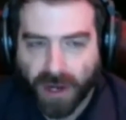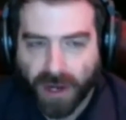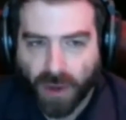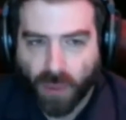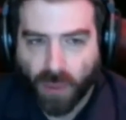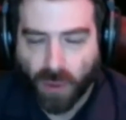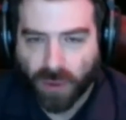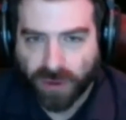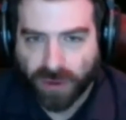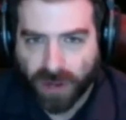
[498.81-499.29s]

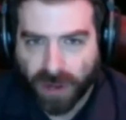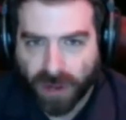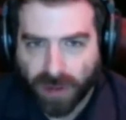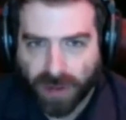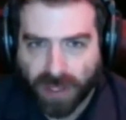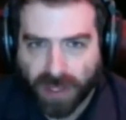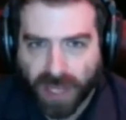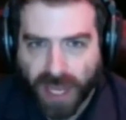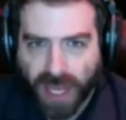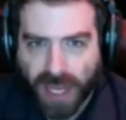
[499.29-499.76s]
where
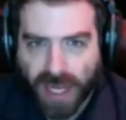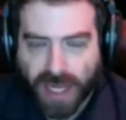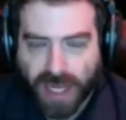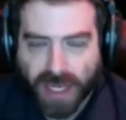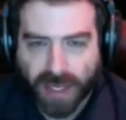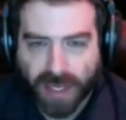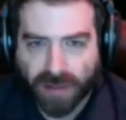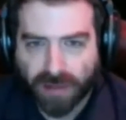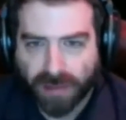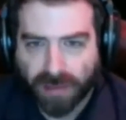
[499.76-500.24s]
Donald Kagan
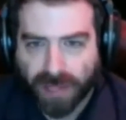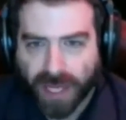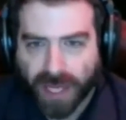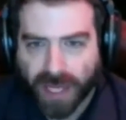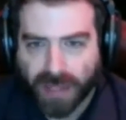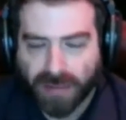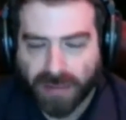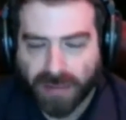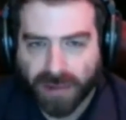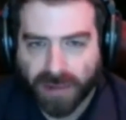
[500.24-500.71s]

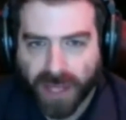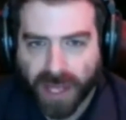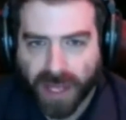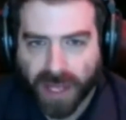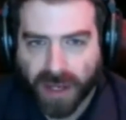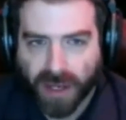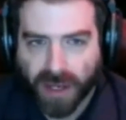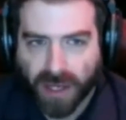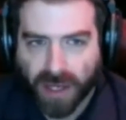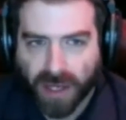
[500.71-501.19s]
explains that
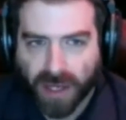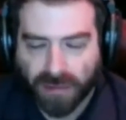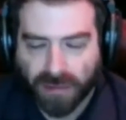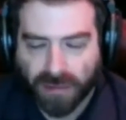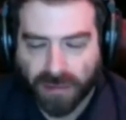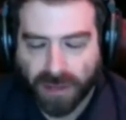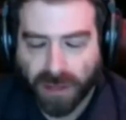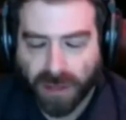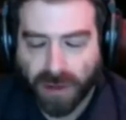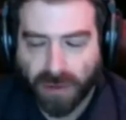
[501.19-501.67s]
his
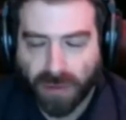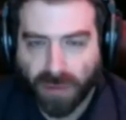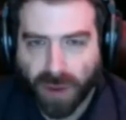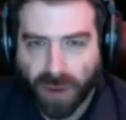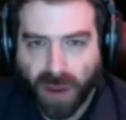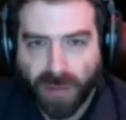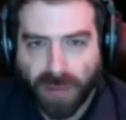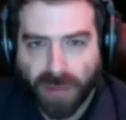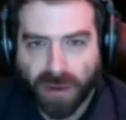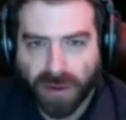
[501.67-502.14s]
son
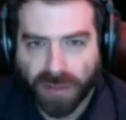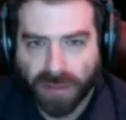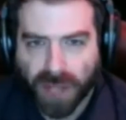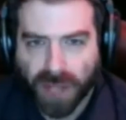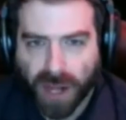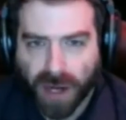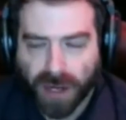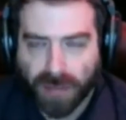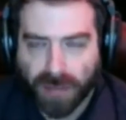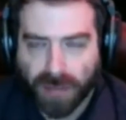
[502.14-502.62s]
Robert
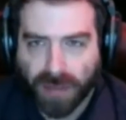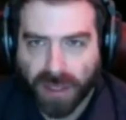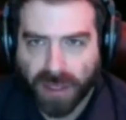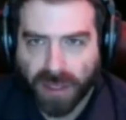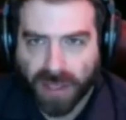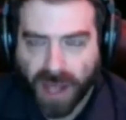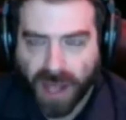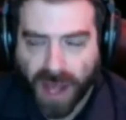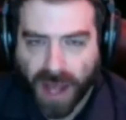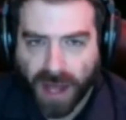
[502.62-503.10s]
taught him a
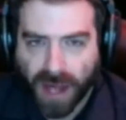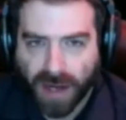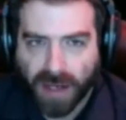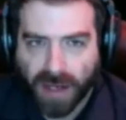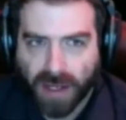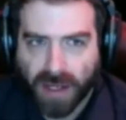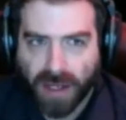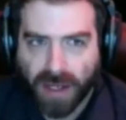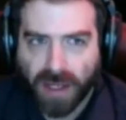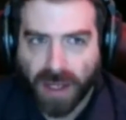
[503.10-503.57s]
lot
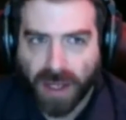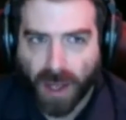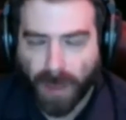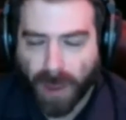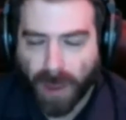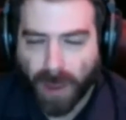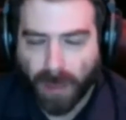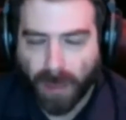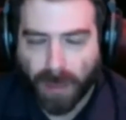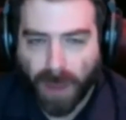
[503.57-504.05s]

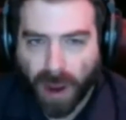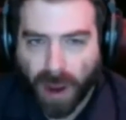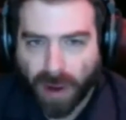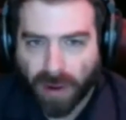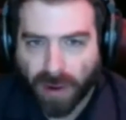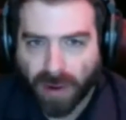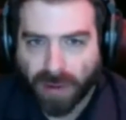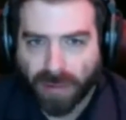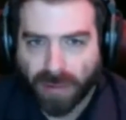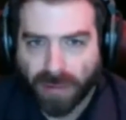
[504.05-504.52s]
about
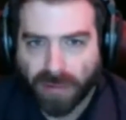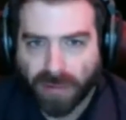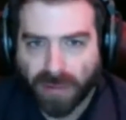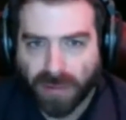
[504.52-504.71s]
modern